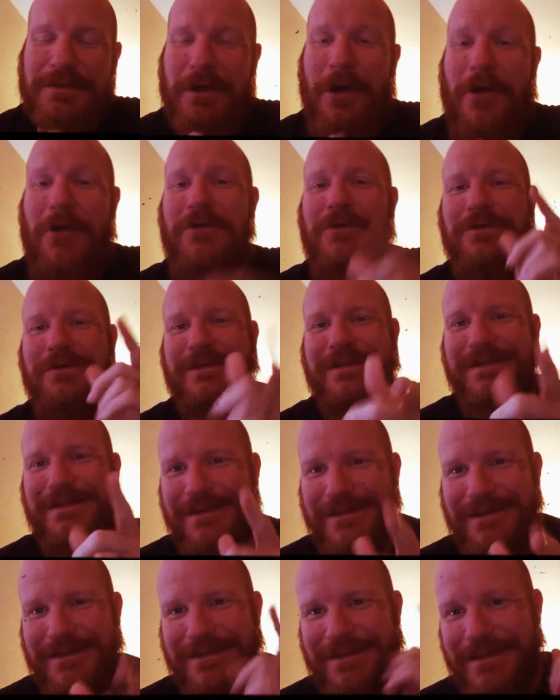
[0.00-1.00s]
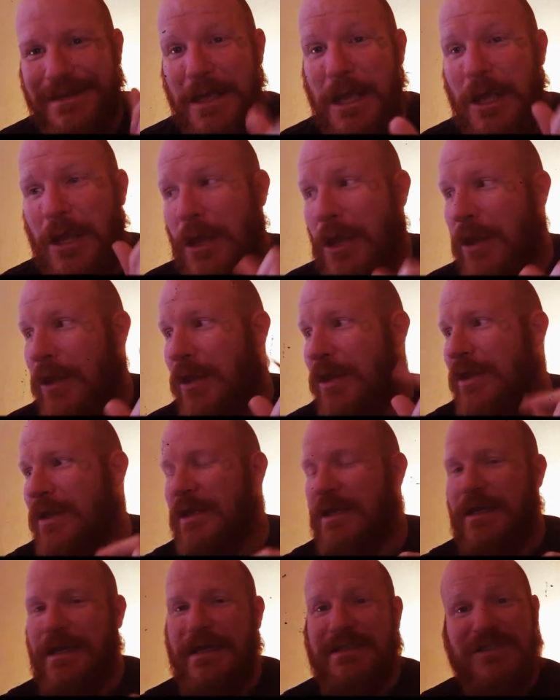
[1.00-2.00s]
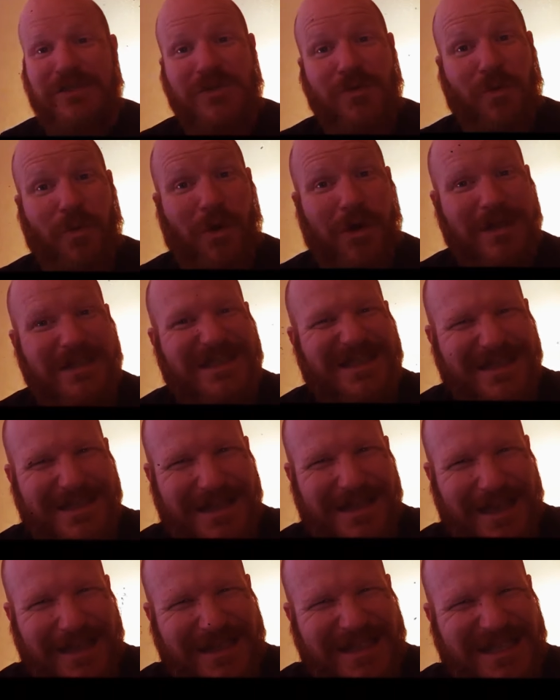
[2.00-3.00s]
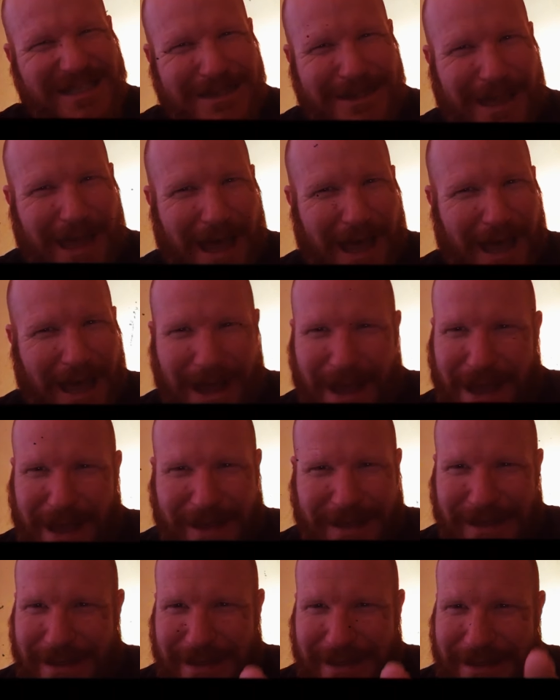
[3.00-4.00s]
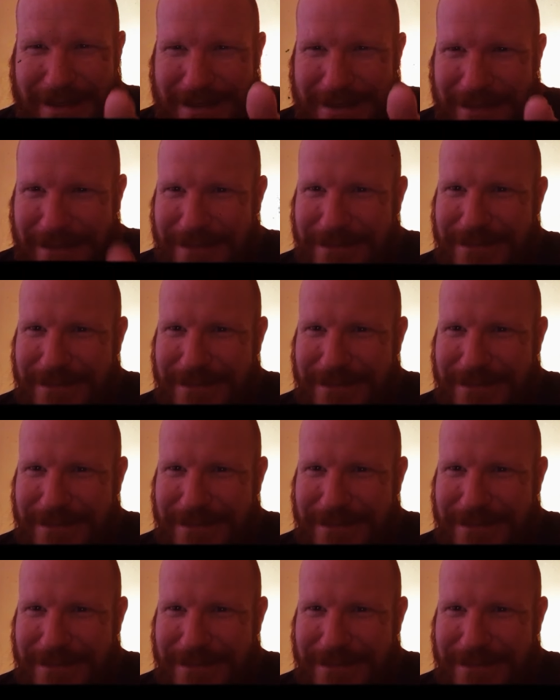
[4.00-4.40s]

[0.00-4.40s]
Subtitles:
Those. It's the ones that slide in.